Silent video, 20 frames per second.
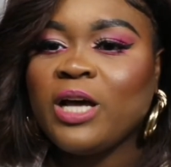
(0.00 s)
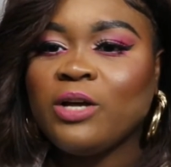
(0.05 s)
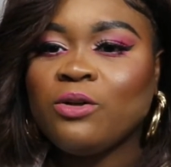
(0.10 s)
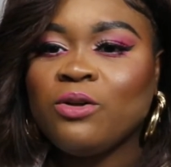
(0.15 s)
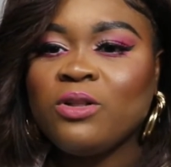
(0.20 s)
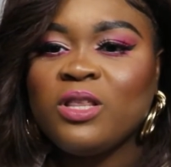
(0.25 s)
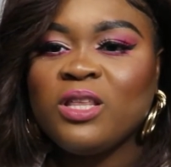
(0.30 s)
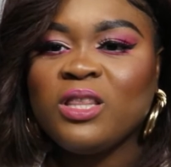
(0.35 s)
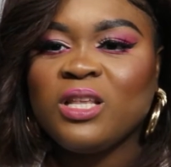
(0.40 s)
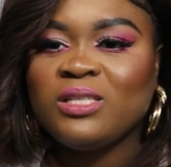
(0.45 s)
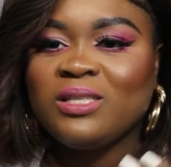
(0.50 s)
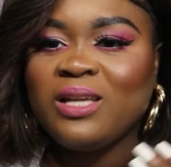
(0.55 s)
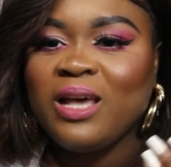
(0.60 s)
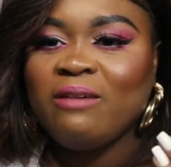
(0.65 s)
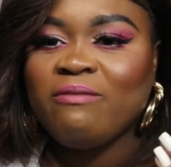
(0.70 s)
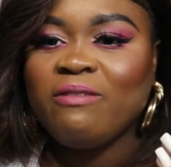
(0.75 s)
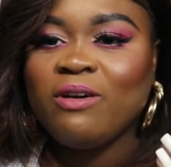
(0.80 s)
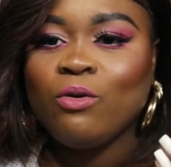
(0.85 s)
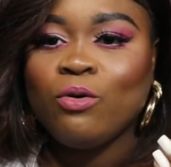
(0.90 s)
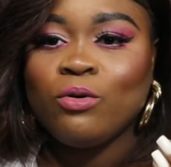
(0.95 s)
I don't think there's
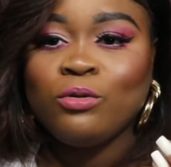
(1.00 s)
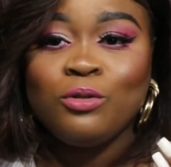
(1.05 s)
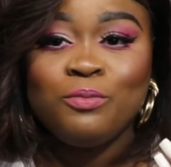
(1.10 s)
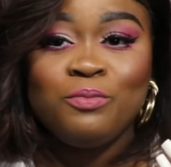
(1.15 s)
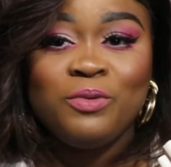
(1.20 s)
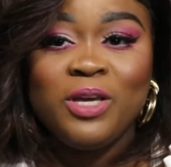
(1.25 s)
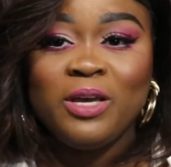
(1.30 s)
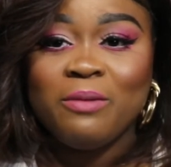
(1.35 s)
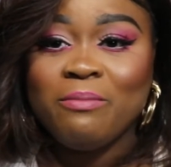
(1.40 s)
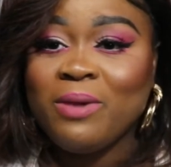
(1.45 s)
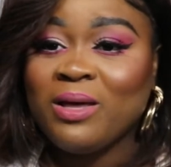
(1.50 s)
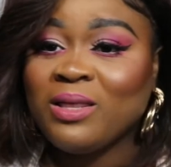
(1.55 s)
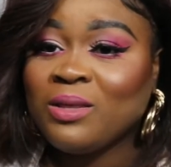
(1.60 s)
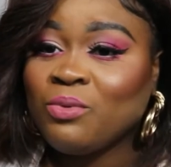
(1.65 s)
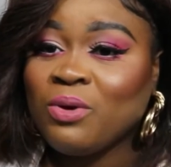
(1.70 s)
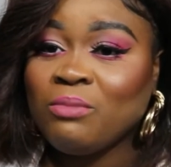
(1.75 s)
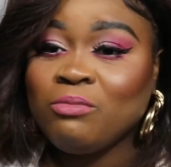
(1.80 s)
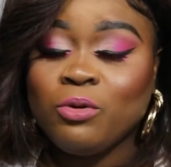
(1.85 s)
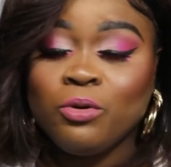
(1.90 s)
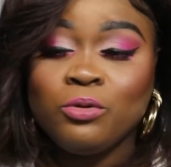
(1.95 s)
ever going to be a month
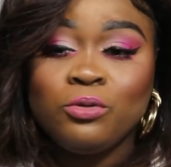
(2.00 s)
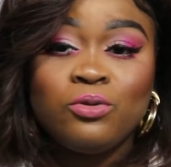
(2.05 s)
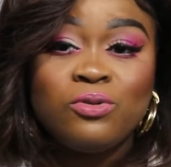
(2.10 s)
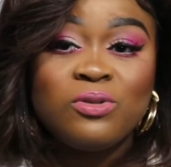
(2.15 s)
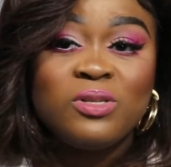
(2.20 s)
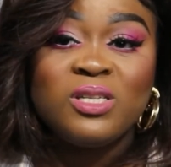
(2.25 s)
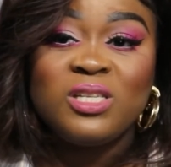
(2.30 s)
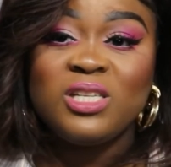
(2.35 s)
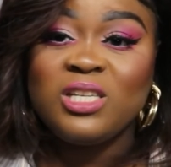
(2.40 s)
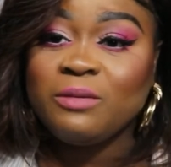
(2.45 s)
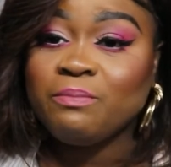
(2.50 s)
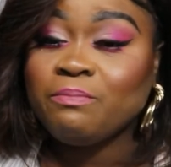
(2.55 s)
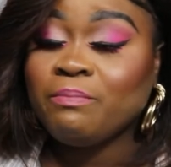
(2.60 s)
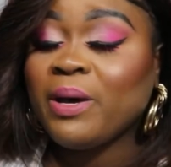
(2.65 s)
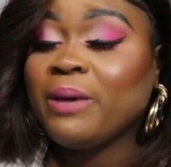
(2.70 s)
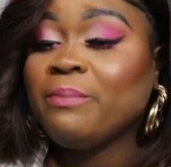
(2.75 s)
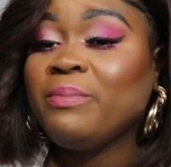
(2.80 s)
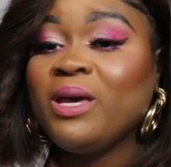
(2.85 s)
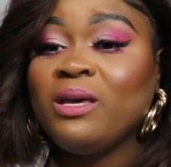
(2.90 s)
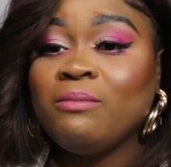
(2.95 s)
where I'm going to skip
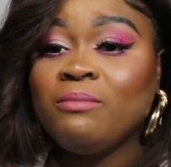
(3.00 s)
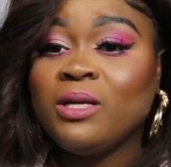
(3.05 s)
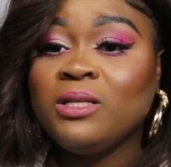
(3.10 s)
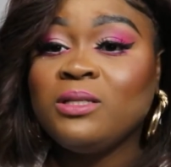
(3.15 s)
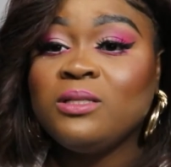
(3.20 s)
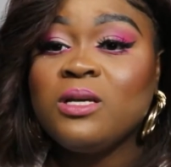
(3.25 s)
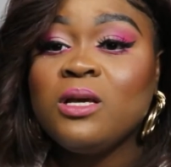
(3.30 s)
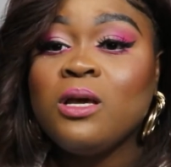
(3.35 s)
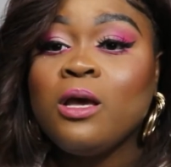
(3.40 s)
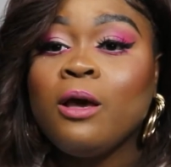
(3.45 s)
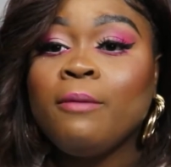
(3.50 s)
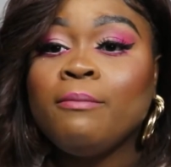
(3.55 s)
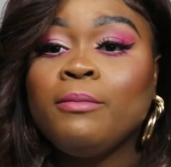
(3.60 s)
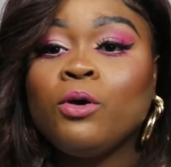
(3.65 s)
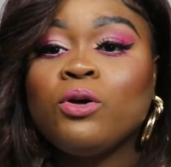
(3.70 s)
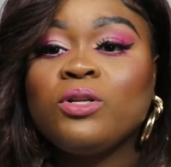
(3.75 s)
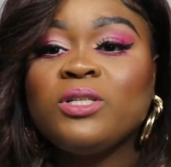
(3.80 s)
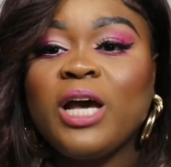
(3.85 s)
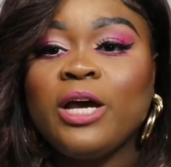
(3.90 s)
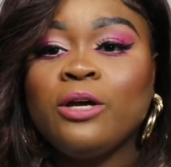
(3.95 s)
my payment,
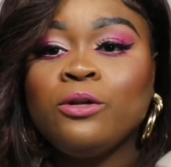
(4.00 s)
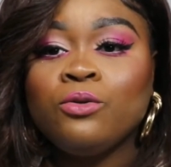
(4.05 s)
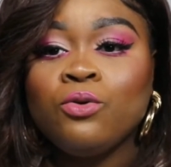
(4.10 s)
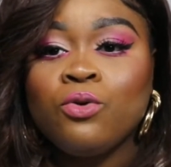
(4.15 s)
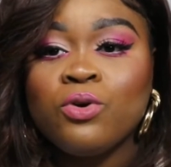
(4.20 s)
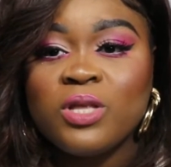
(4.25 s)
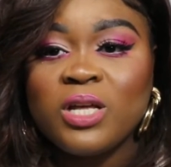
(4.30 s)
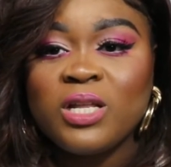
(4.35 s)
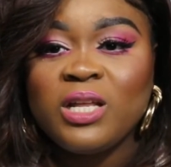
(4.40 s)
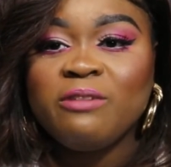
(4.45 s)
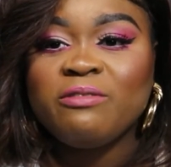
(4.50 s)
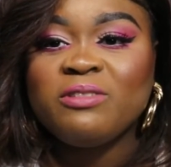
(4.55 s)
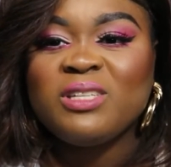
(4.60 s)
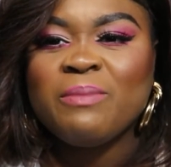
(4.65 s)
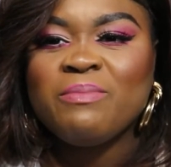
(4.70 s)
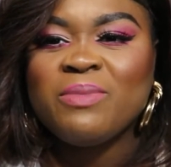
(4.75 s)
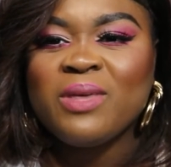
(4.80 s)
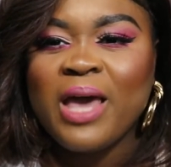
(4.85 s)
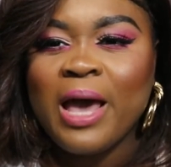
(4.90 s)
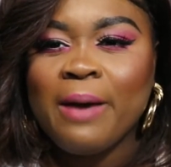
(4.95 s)
because I know that if
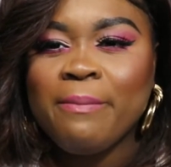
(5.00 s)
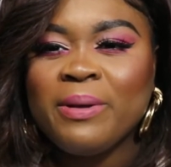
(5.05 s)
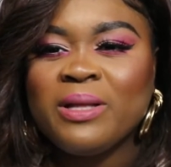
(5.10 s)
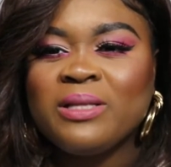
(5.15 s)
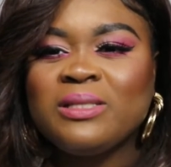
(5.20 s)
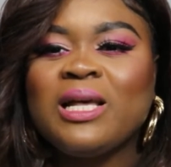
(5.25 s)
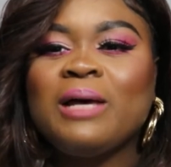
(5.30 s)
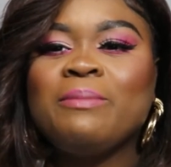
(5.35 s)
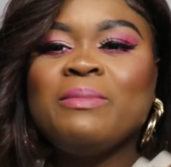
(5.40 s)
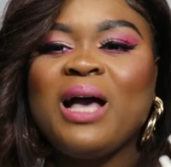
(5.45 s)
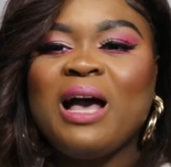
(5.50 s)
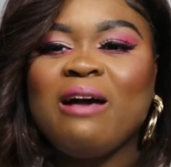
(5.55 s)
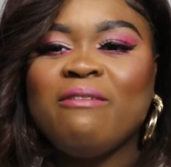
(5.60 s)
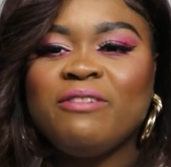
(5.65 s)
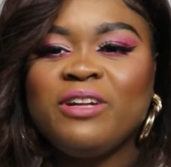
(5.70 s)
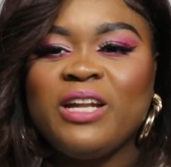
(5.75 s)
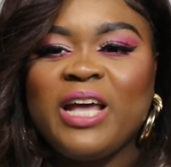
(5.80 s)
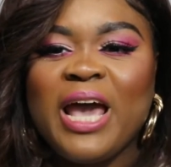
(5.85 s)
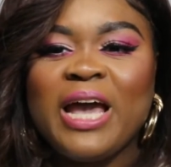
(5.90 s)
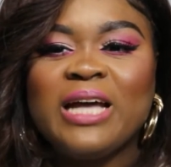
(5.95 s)
something happens, I'm
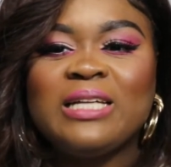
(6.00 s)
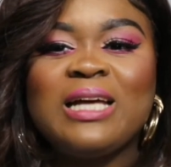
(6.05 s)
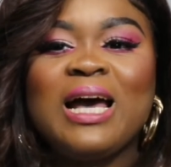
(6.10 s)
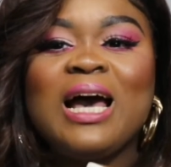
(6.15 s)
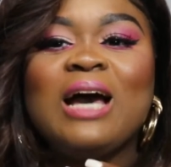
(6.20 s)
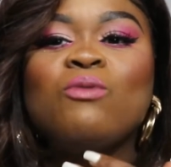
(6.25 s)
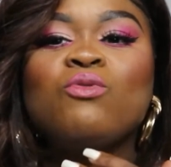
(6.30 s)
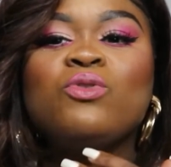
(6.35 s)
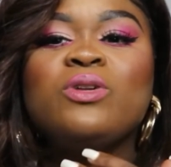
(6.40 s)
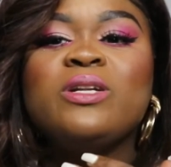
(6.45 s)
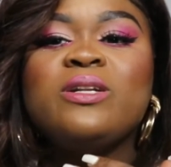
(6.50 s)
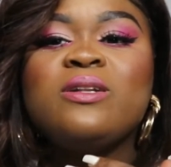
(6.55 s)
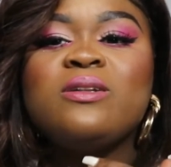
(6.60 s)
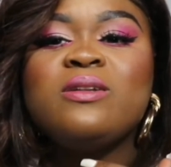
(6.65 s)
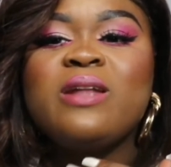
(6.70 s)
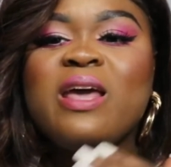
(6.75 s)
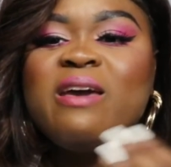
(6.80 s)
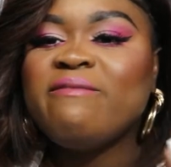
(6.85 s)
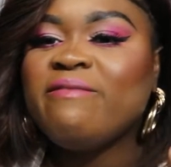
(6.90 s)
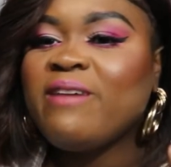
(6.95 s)
covered, and I would
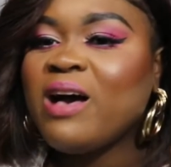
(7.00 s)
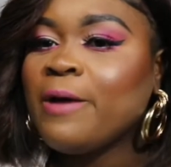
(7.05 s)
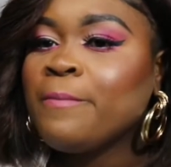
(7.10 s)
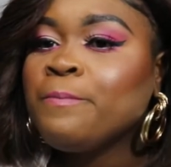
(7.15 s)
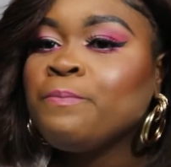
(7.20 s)
never